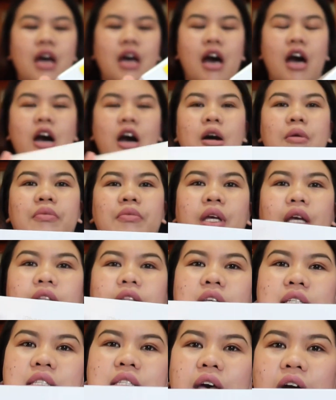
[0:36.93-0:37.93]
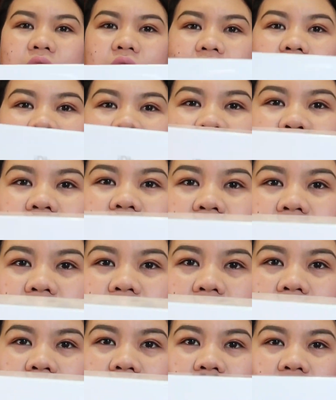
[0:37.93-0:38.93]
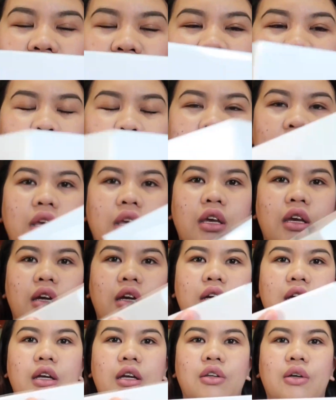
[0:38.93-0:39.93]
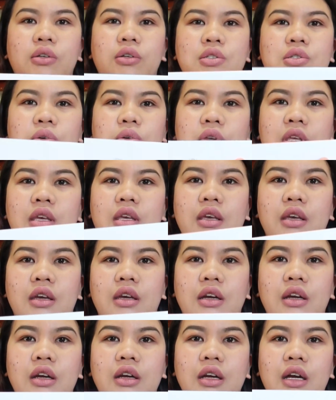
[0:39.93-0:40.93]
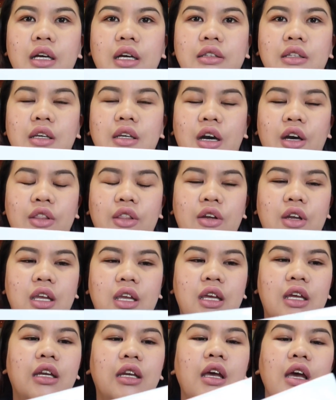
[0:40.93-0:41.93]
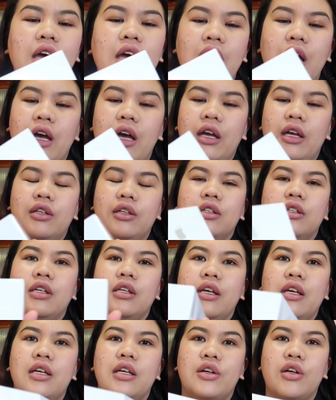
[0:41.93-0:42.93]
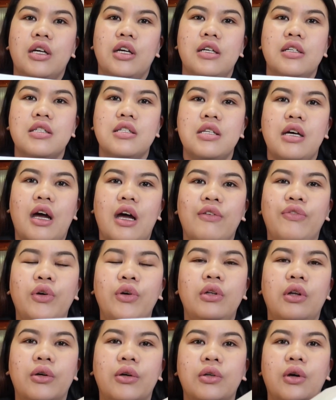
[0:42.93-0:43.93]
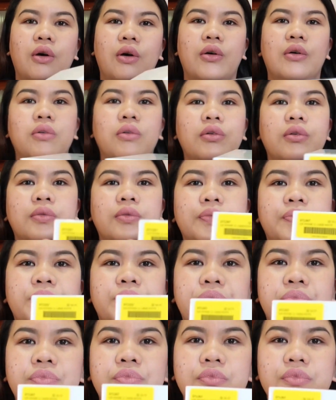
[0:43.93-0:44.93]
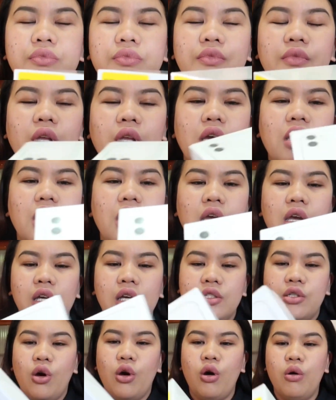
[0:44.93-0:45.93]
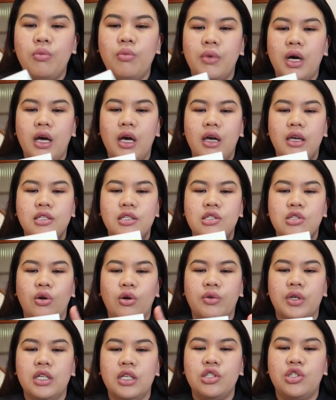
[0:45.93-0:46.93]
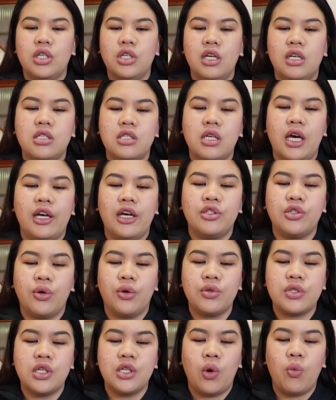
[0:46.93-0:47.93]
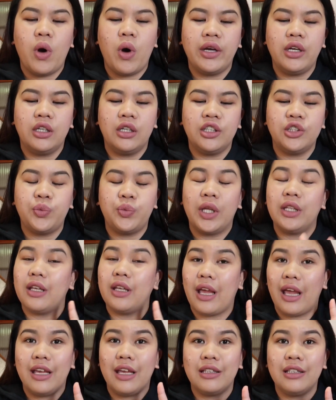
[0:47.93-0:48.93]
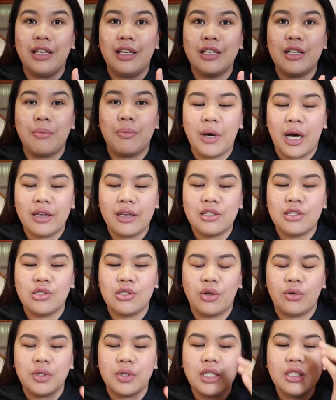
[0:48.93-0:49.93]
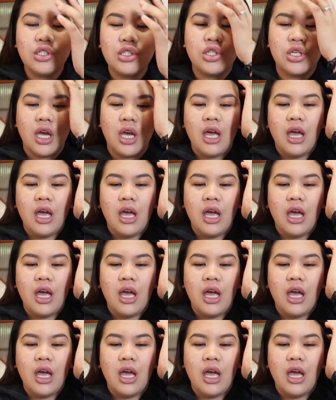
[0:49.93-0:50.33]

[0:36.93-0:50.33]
and the side you can see the iPhone here and also here at the other end, and here is the iPhone logo. So my storage is, I chose the 128GB storage.